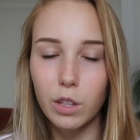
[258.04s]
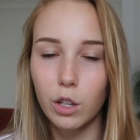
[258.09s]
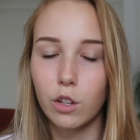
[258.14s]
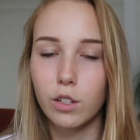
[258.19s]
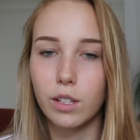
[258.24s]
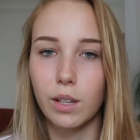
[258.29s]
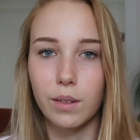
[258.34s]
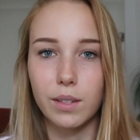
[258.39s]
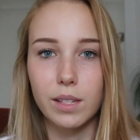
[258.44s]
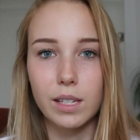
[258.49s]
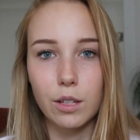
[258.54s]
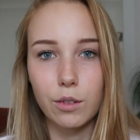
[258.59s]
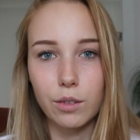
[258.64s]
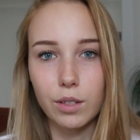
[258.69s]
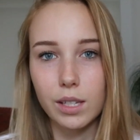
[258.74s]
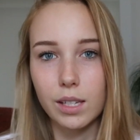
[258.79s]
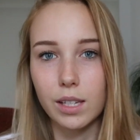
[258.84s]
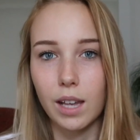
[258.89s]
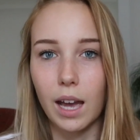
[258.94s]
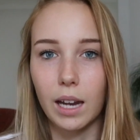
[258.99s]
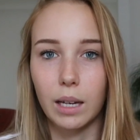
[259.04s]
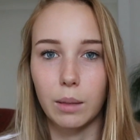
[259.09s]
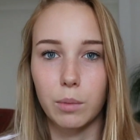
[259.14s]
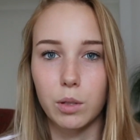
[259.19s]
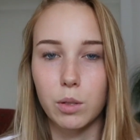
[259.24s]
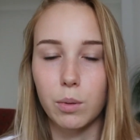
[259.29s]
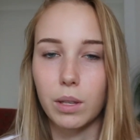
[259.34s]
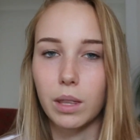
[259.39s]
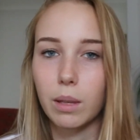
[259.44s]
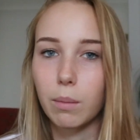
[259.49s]
because I was still deciding
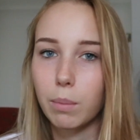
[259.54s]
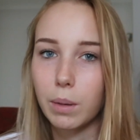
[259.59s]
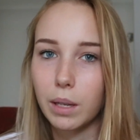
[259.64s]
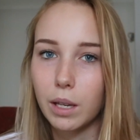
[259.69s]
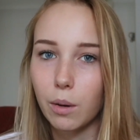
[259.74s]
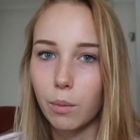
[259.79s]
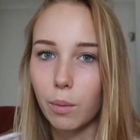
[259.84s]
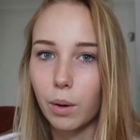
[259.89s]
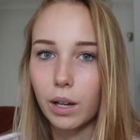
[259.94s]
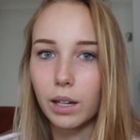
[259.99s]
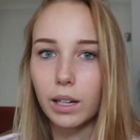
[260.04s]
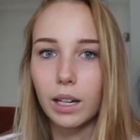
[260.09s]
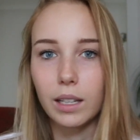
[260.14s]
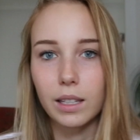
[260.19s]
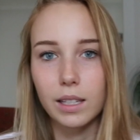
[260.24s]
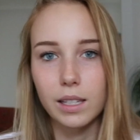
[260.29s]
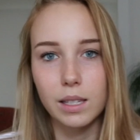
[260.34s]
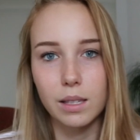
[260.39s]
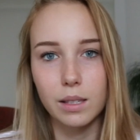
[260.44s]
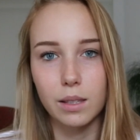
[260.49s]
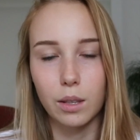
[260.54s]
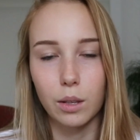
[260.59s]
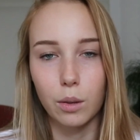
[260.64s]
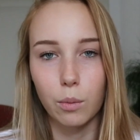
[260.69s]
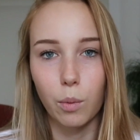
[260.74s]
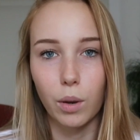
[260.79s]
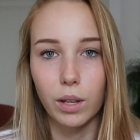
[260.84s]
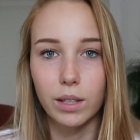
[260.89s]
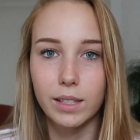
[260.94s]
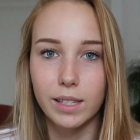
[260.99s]
between the bigger one and the
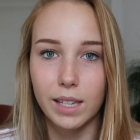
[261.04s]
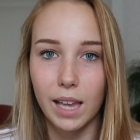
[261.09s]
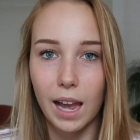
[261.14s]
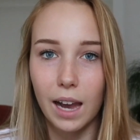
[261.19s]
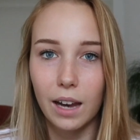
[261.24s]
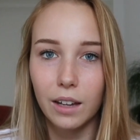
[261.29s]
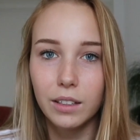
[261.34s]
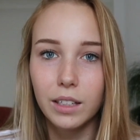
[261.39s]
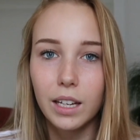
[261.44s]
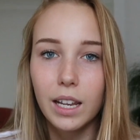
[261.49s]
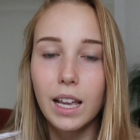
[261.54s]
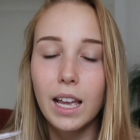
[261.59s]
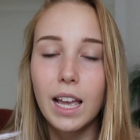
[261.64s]
one down.